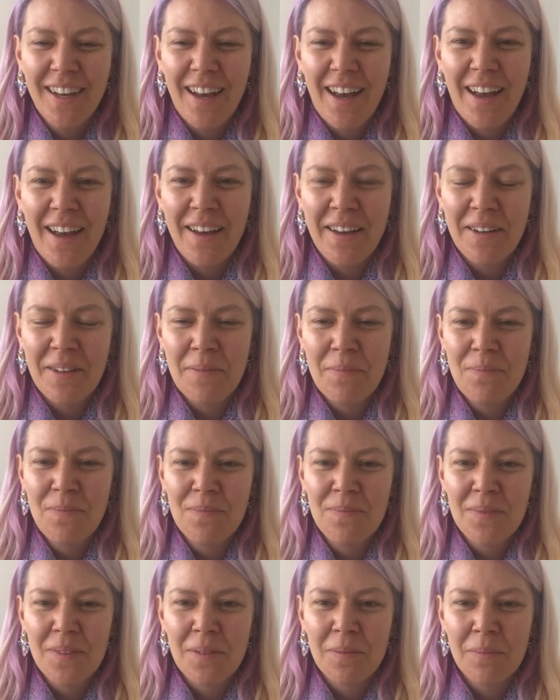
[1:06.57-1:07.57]

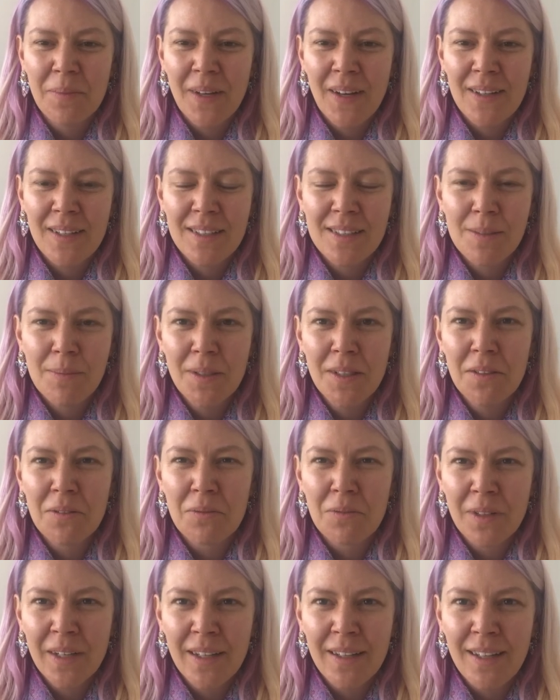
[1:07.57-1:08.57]
But it's been a
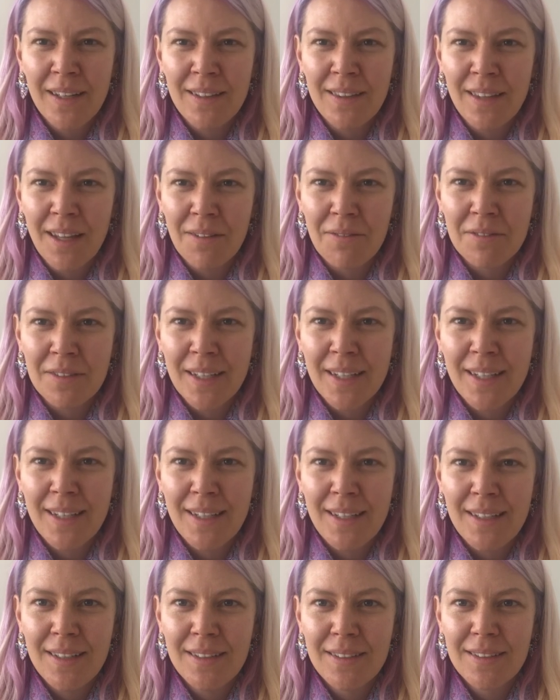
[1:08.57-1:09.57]
really
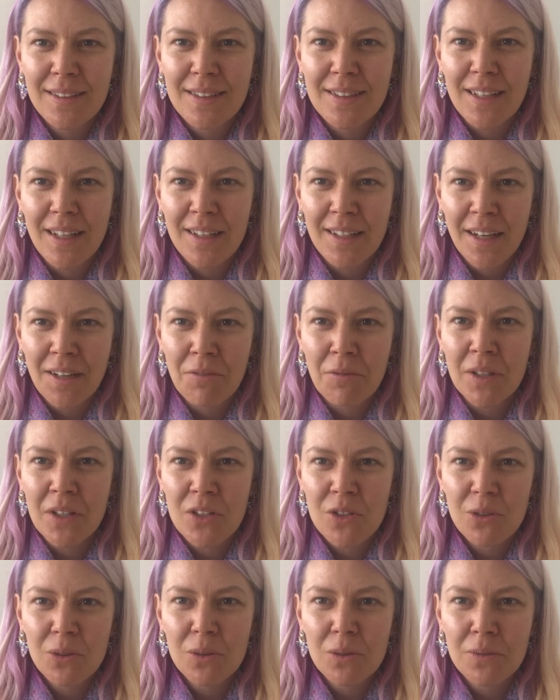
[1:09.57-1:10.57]
lovely Sunday
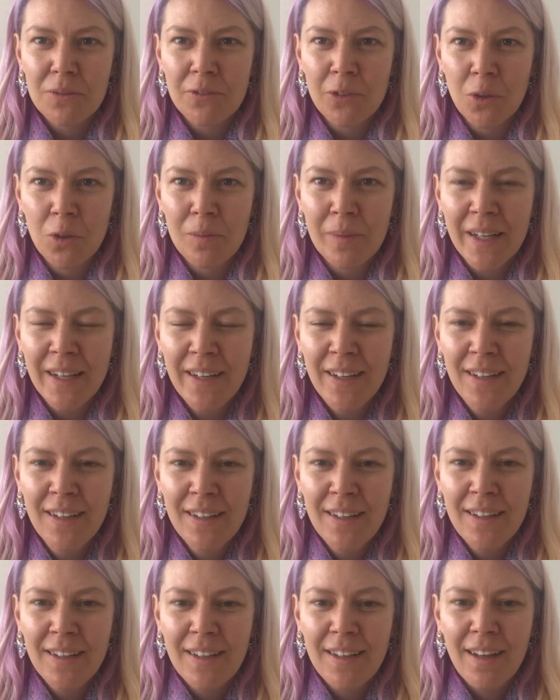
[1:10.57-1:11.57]
ritual for me.
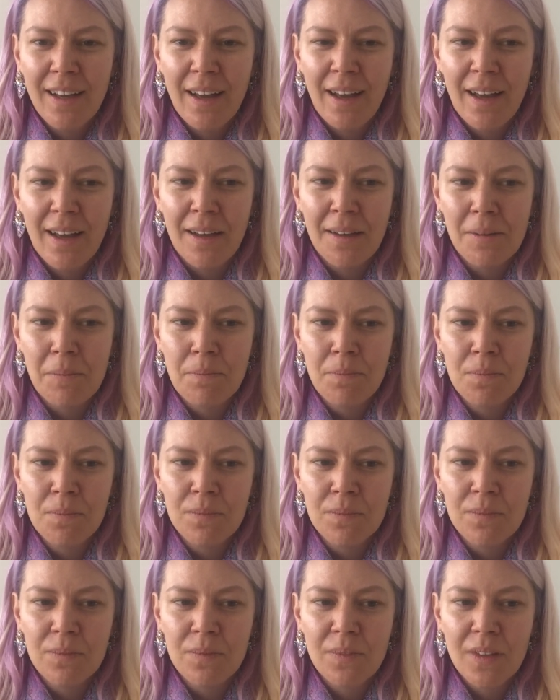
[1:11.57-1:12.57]

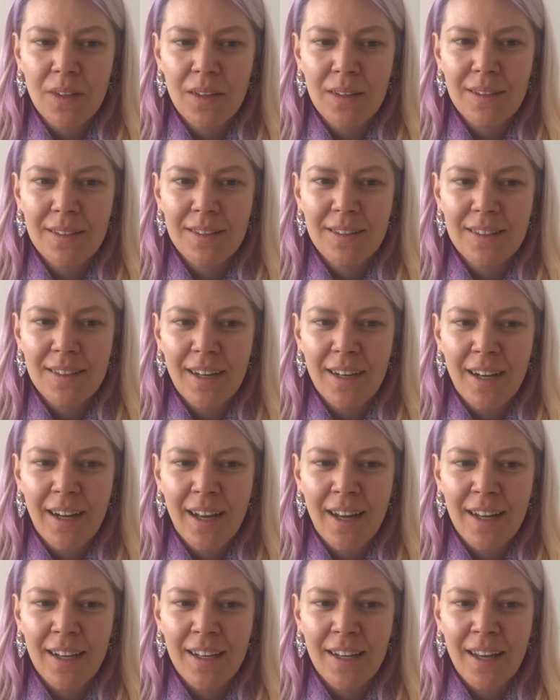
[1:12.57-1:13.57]

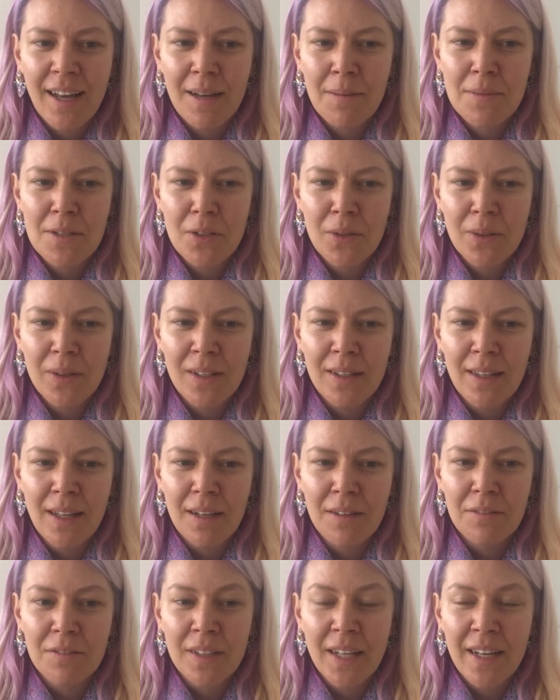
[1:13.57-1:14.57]
I absolutely
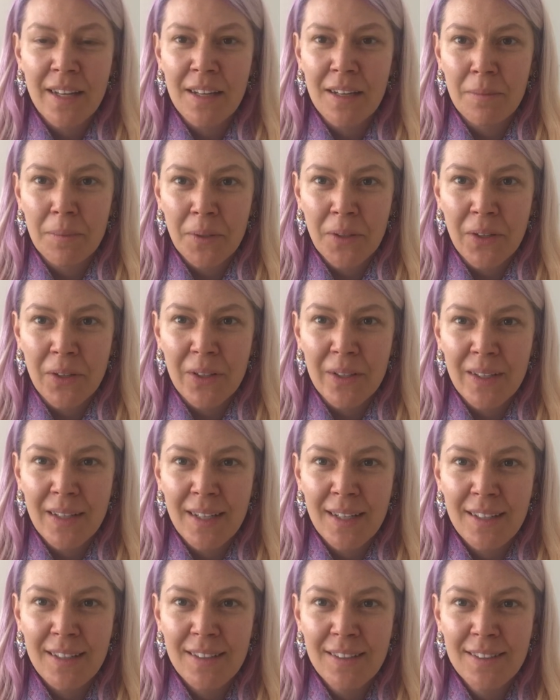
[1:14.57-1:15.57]
love getting up
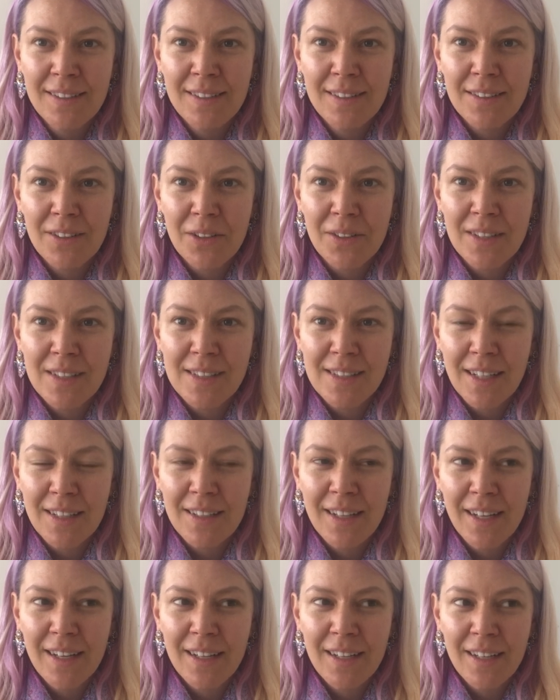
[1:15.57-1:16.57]
early on a
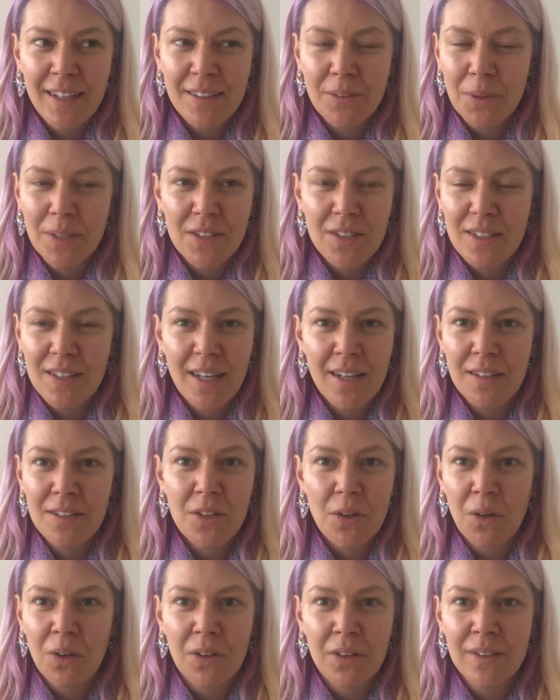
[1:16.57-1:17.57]
Sunday, which sounds
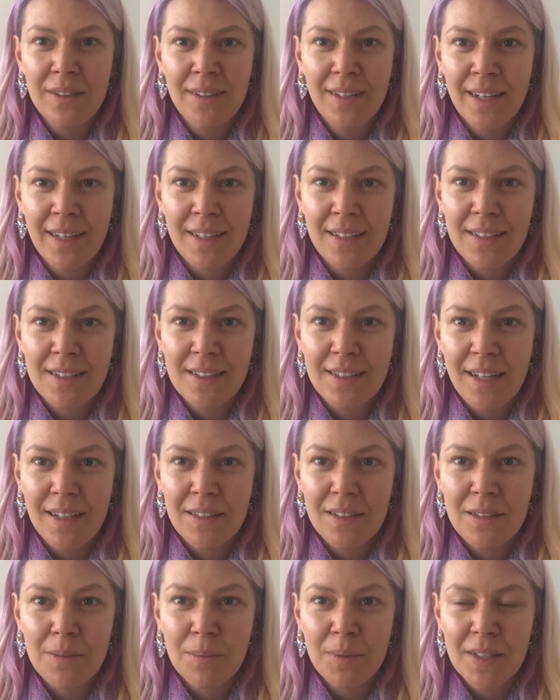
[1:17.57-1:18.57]
odd, like it
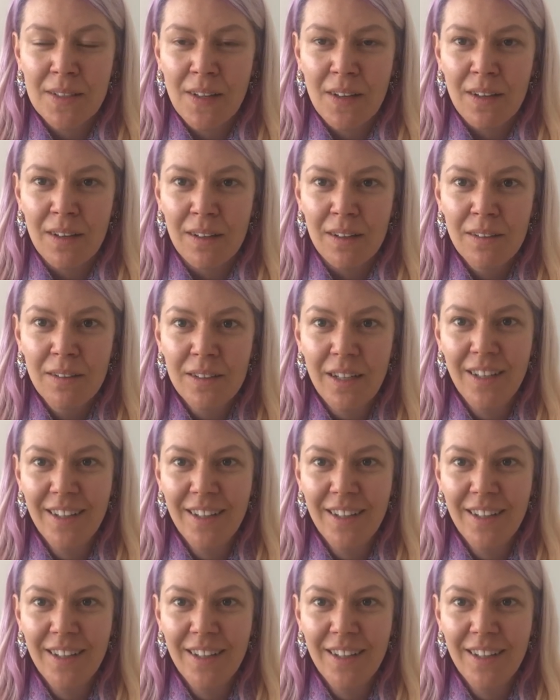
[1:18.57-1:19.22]
sounds bizarre.